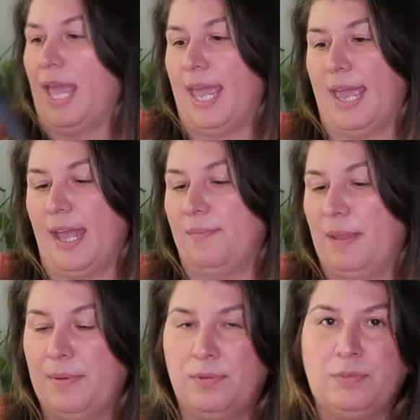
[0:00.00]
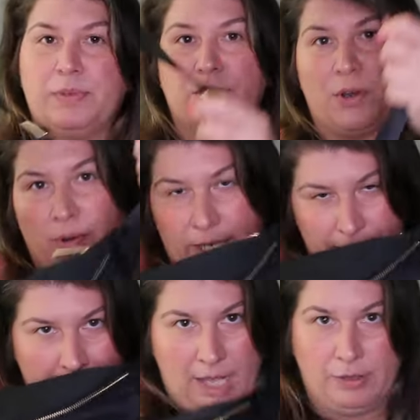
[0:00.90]
and maybe when we're going
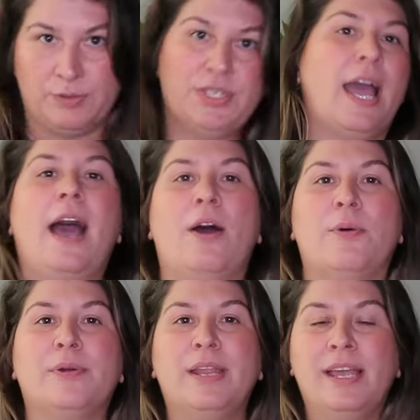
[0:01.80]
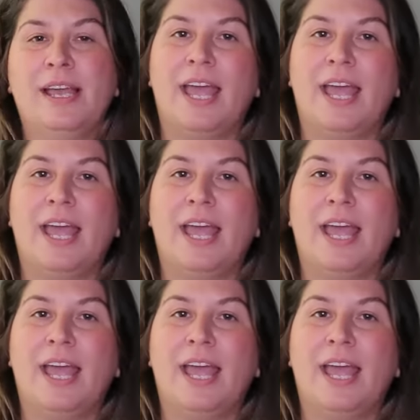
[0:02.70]
around town,